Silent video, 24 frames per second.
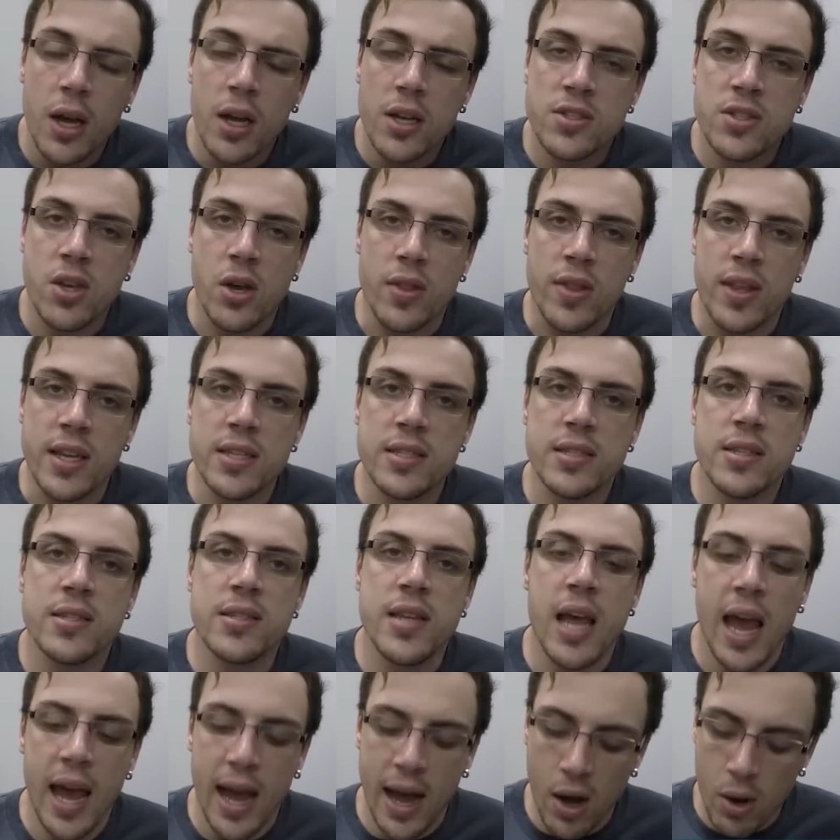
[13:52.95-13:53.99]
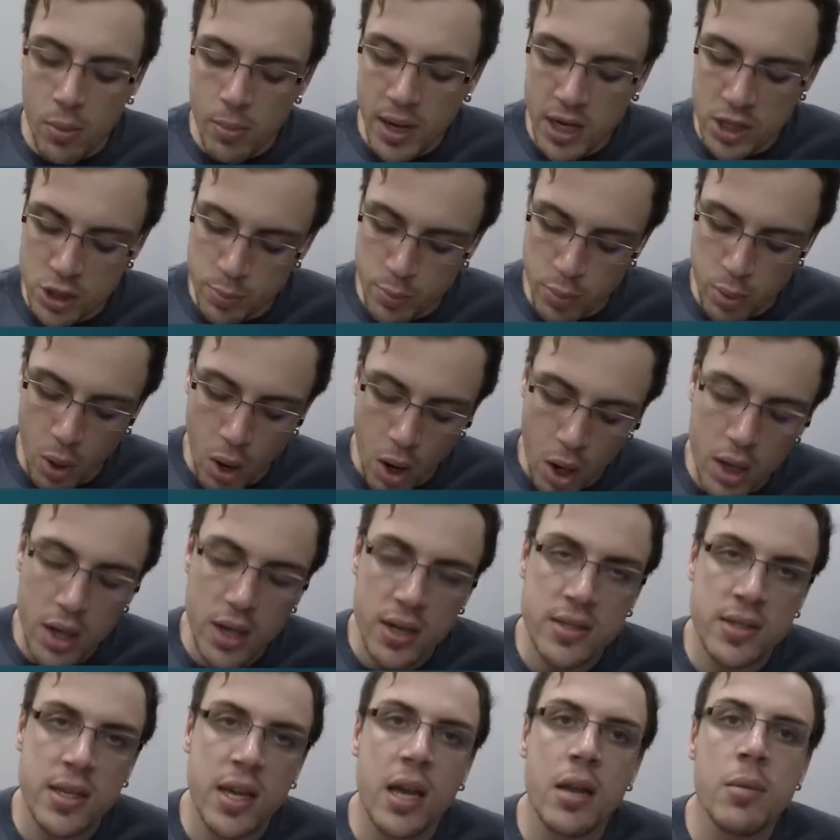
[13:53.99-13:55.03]
So this is how much
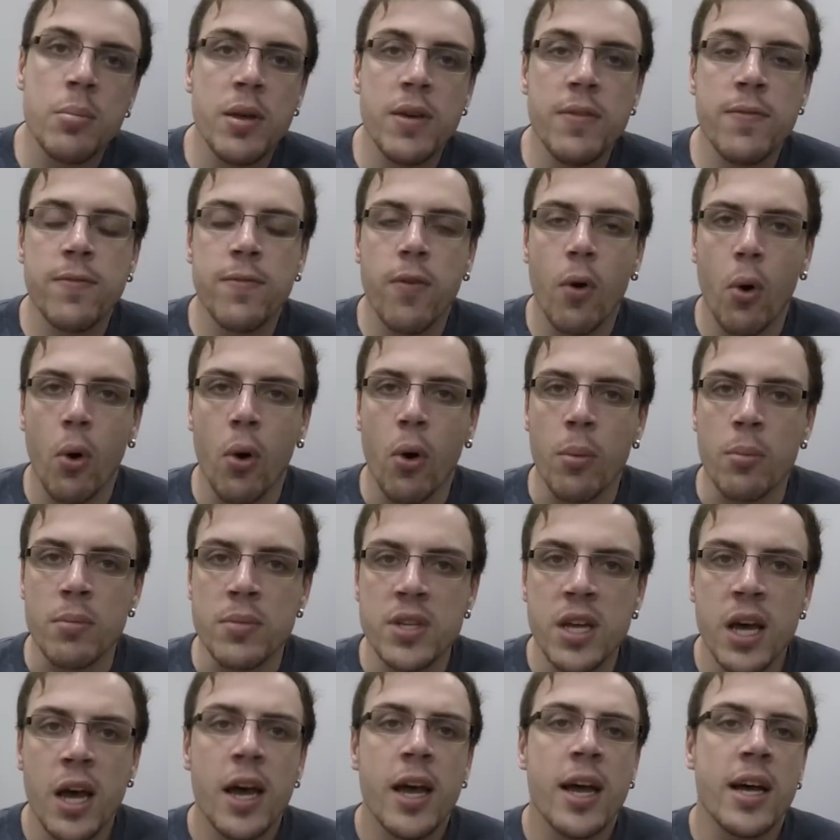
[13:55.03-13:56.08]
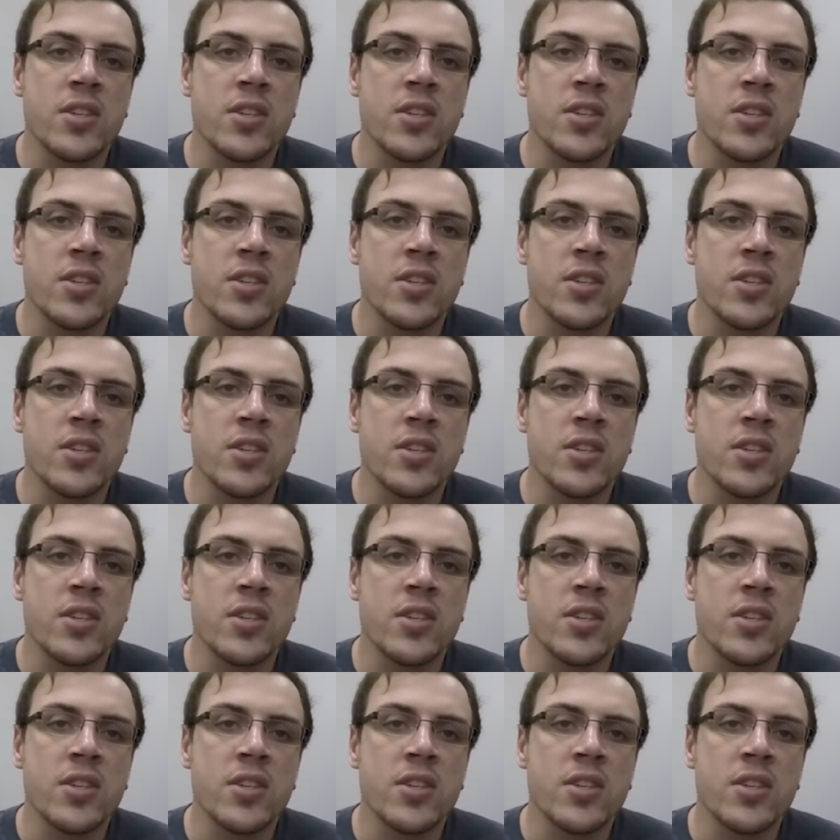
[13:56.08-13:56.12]
product can be formed,